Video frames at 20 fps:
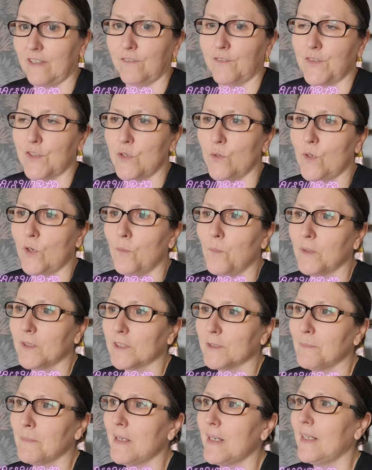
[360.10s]
if you come
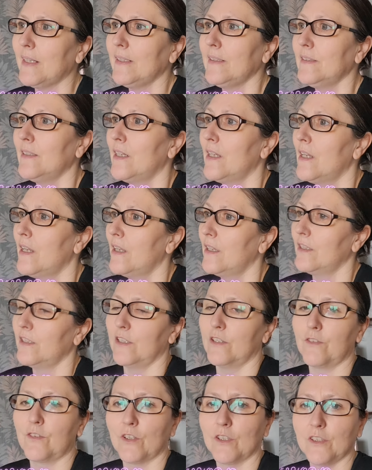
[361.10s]
onto mine,
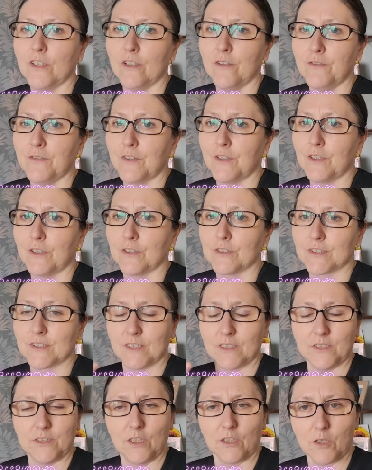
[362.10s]
you've got your thoughts
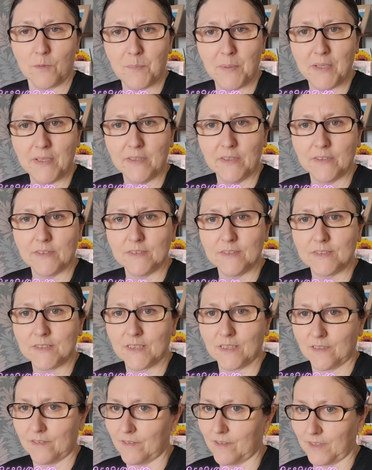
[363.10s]
and your opinions.
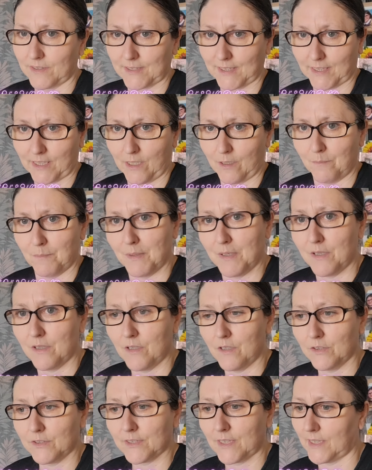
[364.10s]
I'll take it on
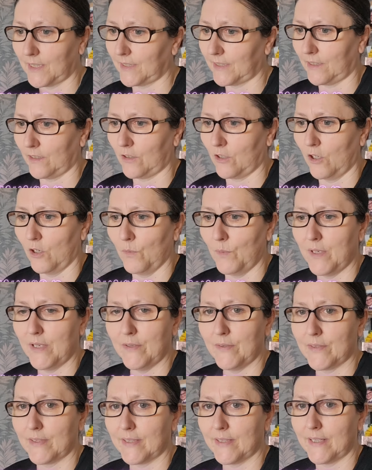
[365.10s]
board and I'll go away
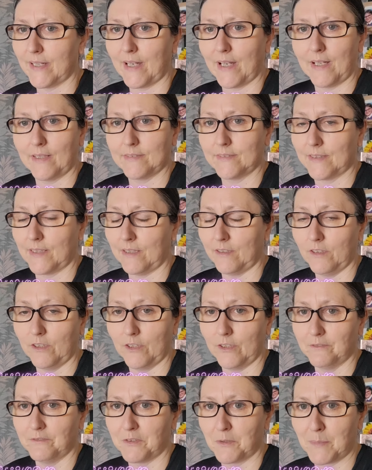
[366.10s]
with it and I'll
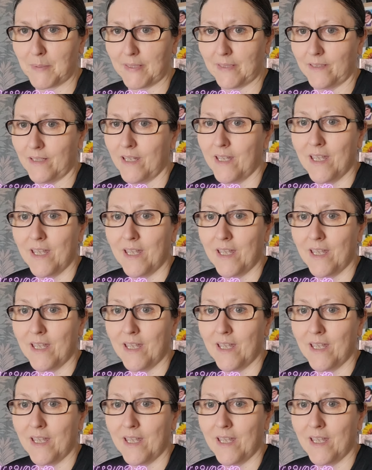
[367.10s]
learn from it.